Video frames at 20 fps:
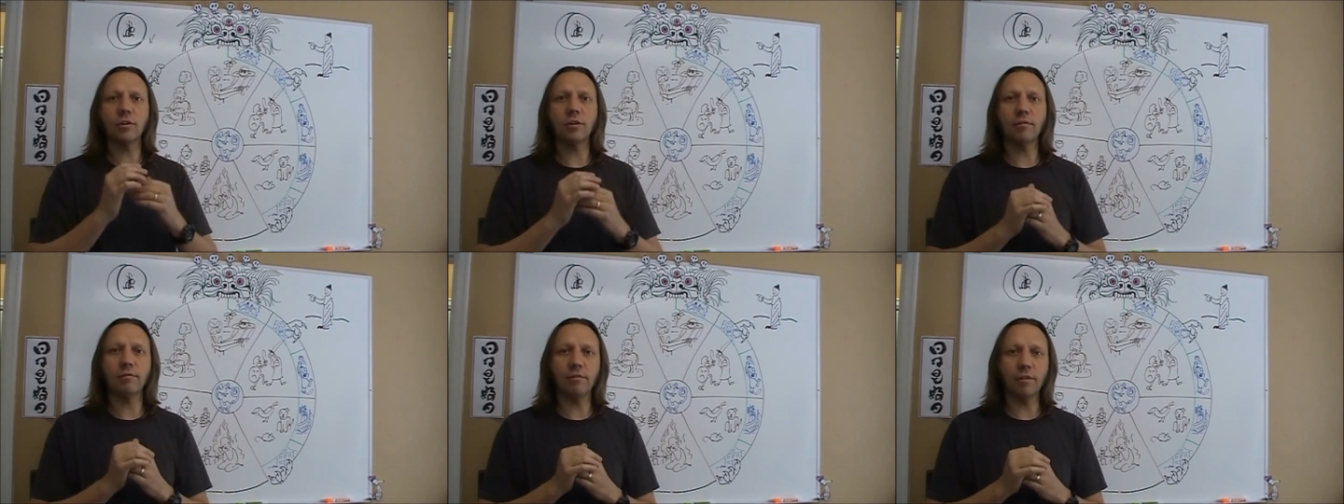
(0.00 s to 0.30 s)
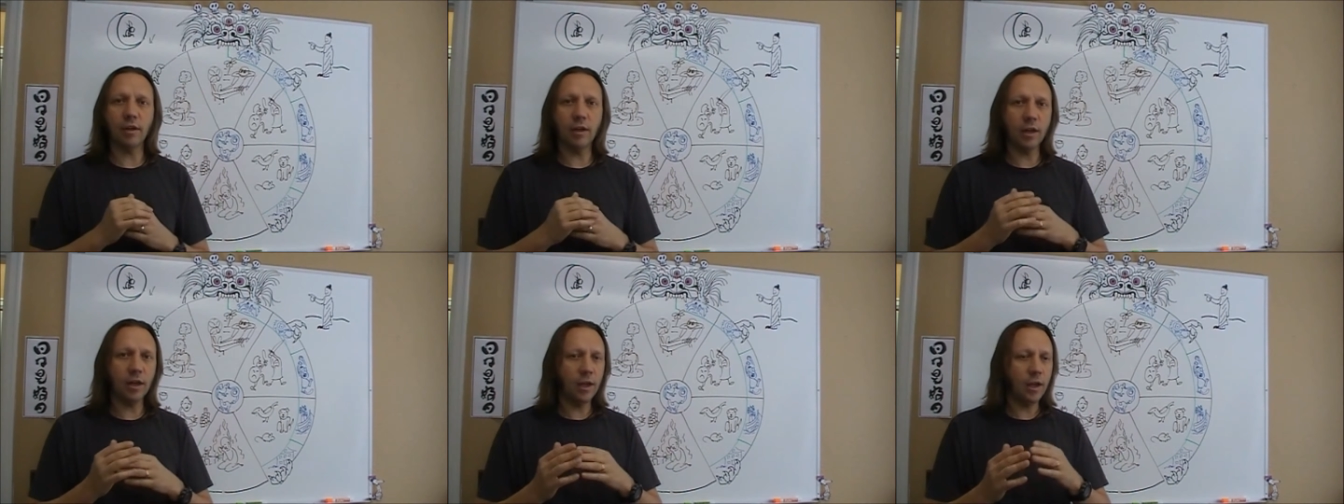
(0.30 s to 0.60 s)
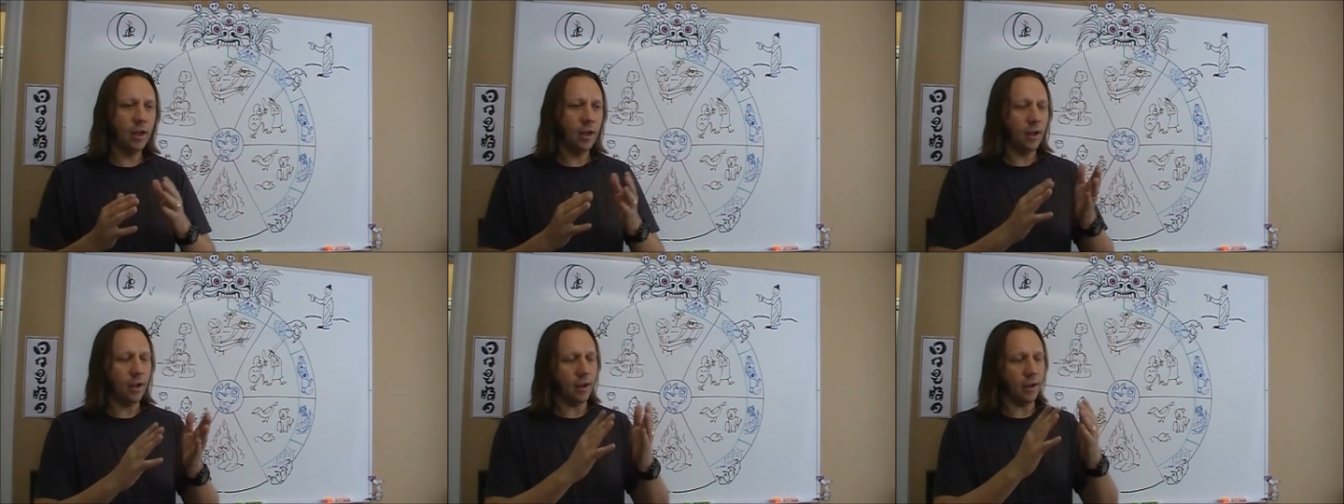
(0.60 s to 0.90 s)
of the
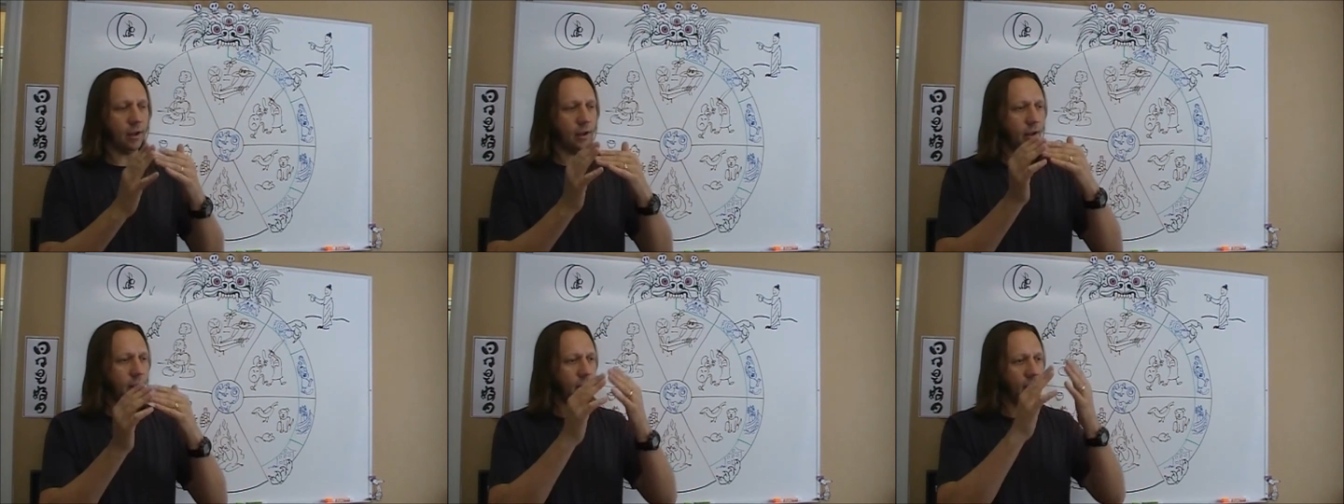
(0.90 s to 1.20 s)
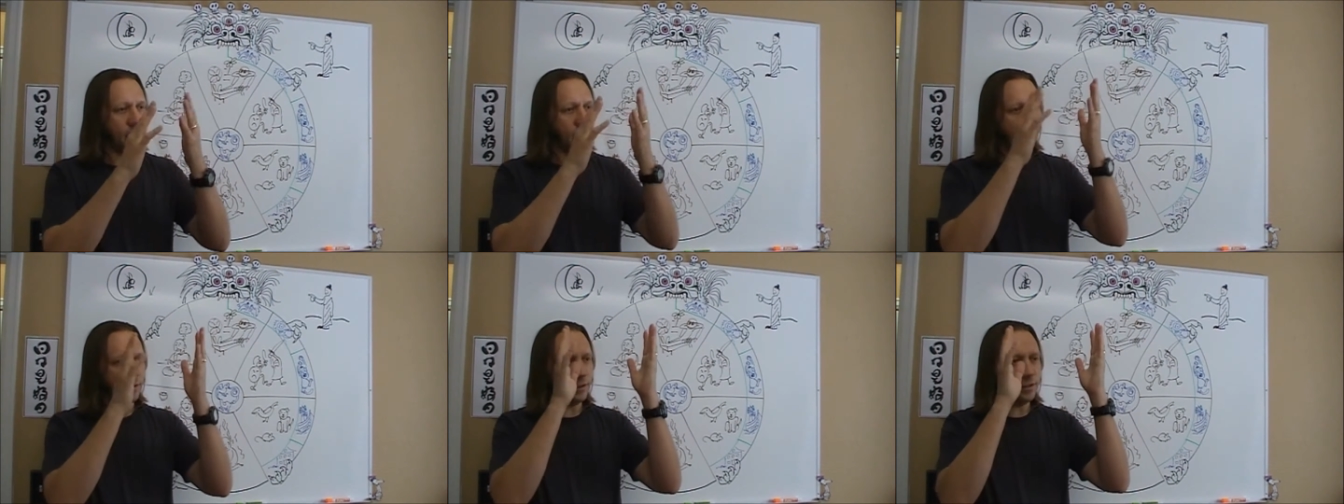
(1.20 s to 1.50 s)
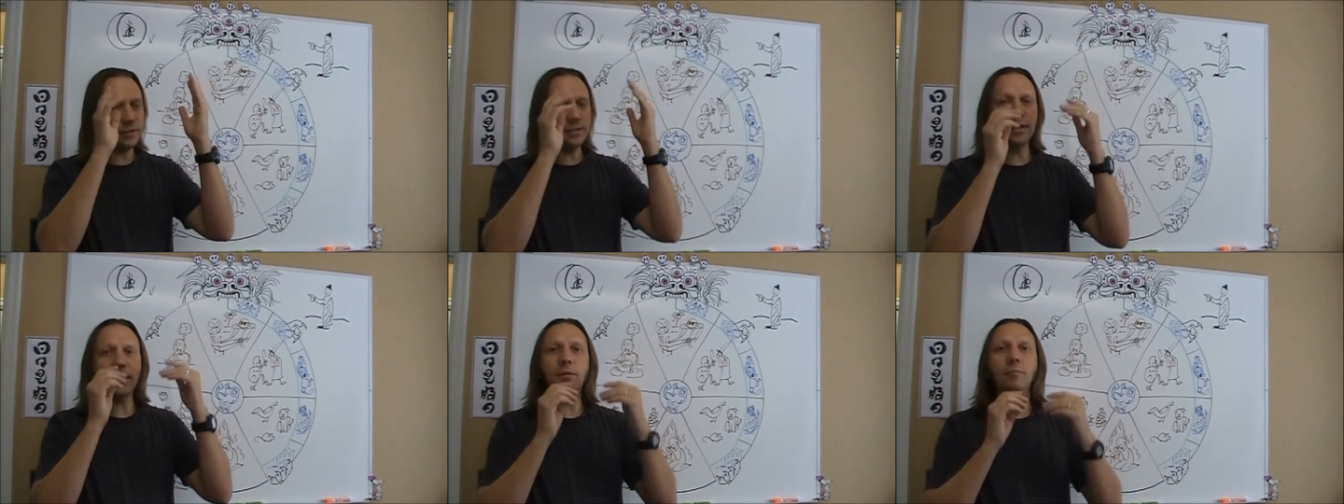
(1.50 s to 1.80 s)

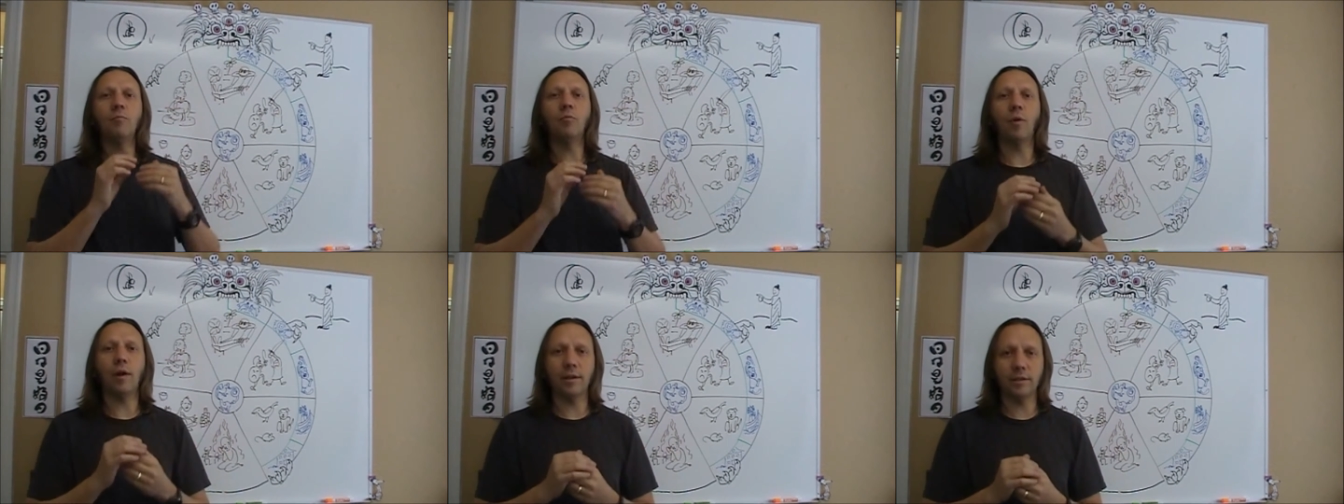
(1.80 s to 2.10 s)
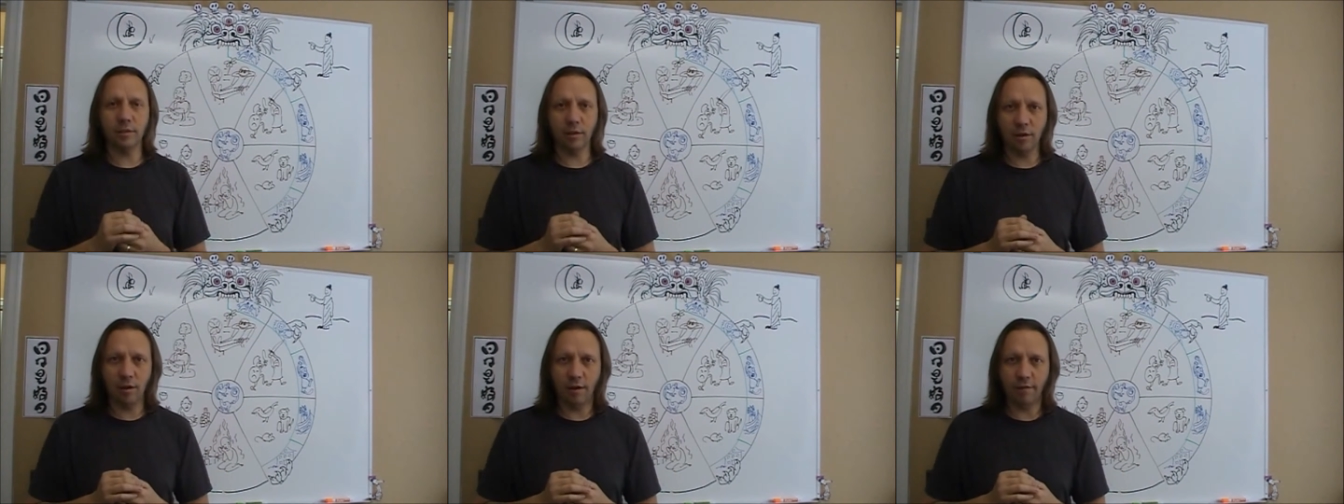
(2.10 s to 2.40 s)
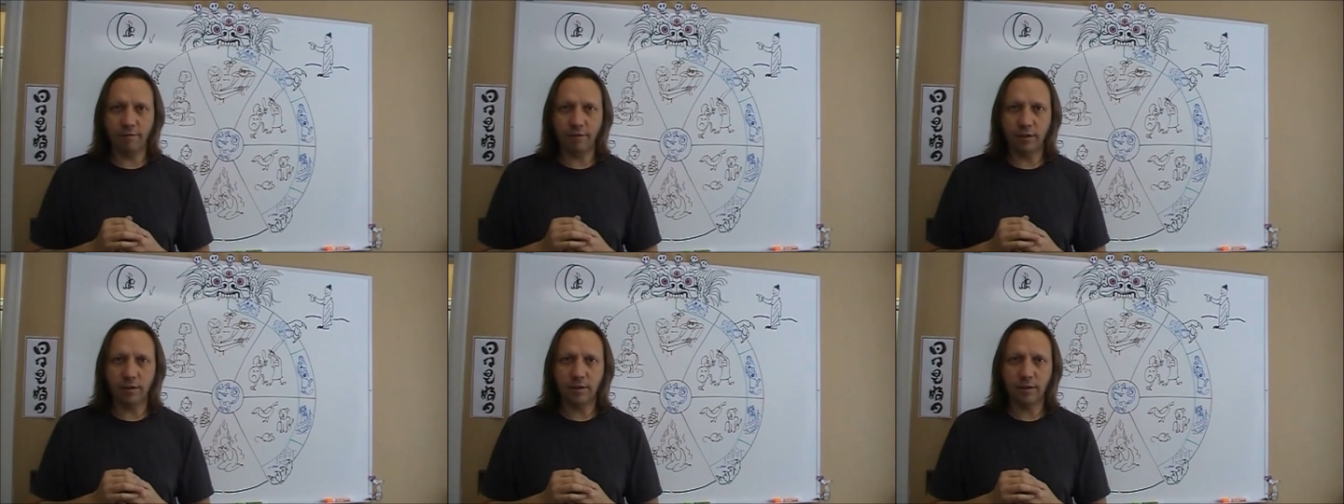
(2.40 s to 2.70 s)
steam rising
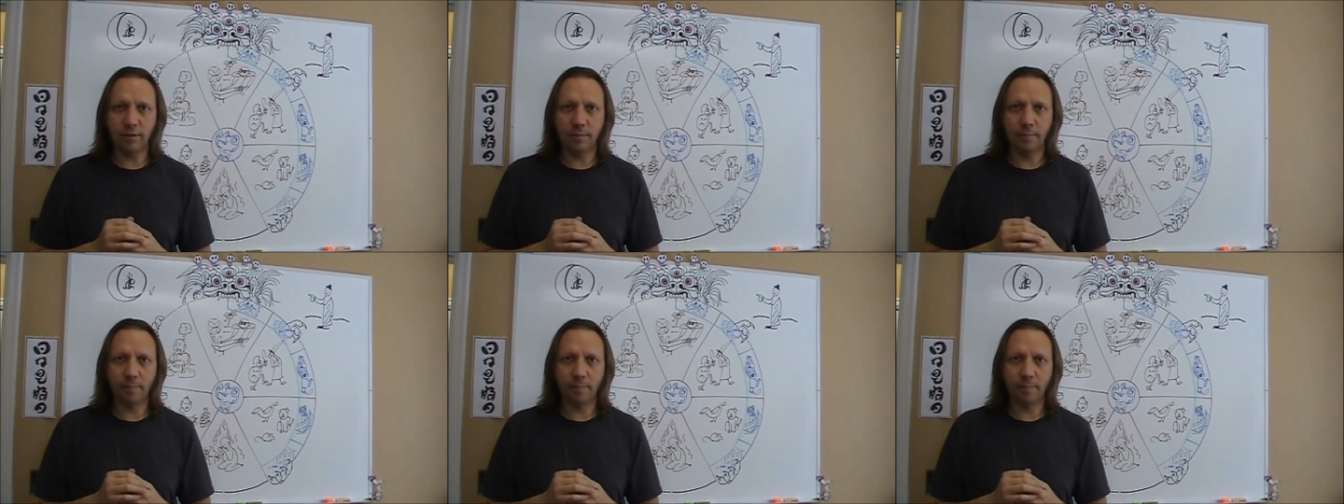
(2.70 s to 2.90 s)
off it,